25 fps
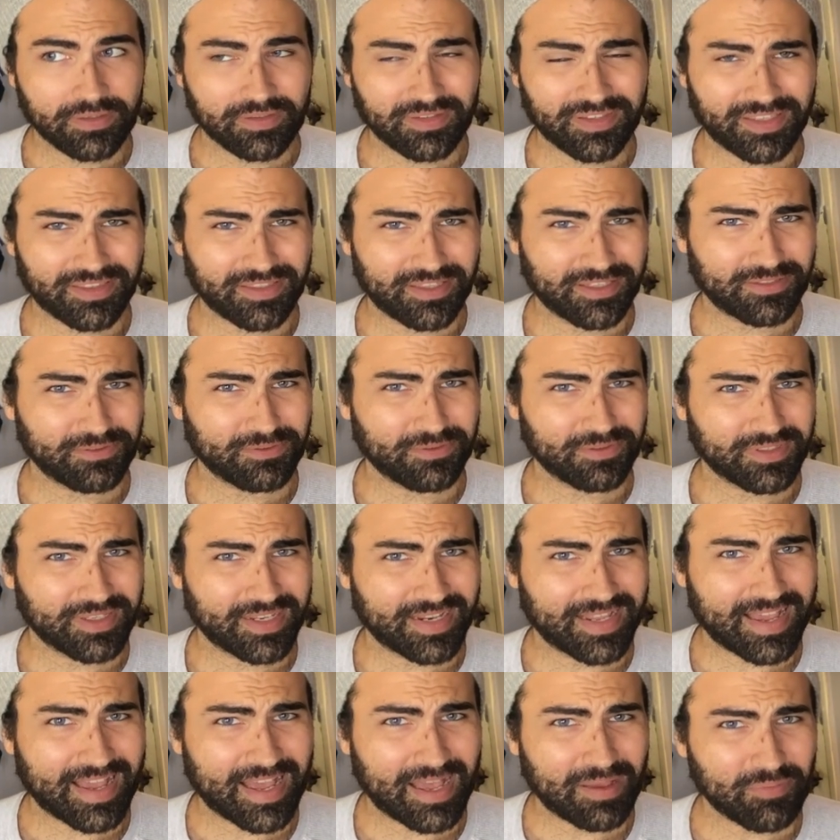that this was
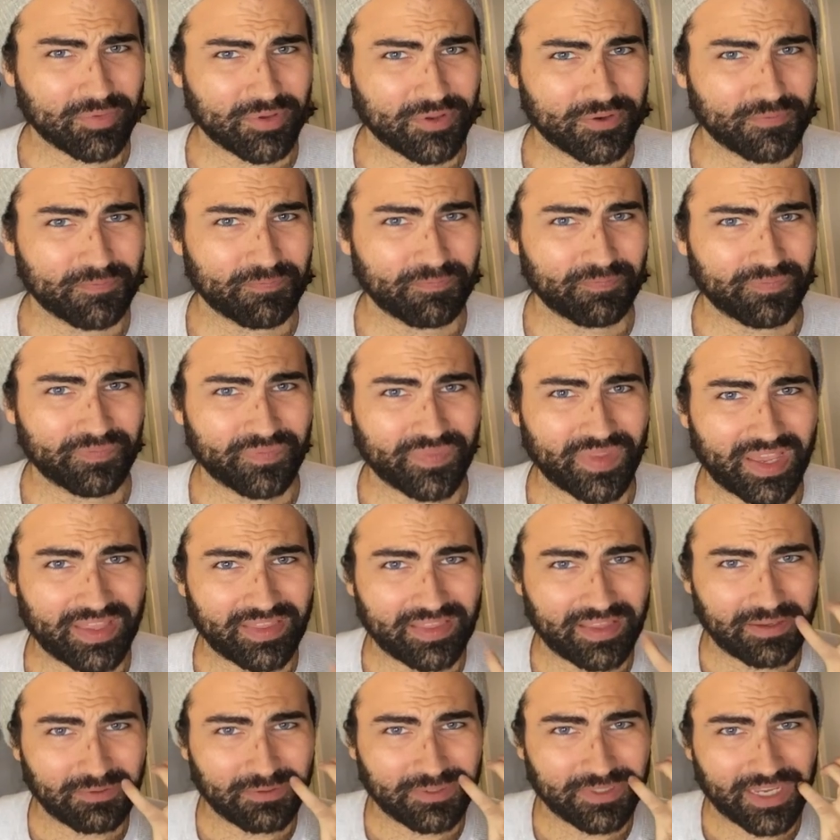gonna happen,
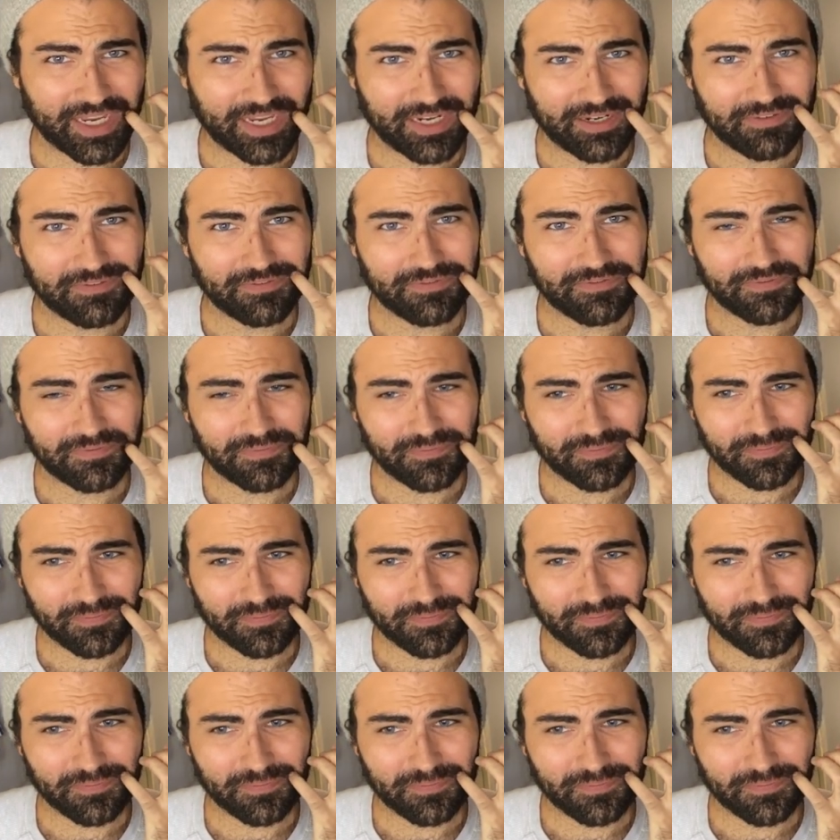and that was kind of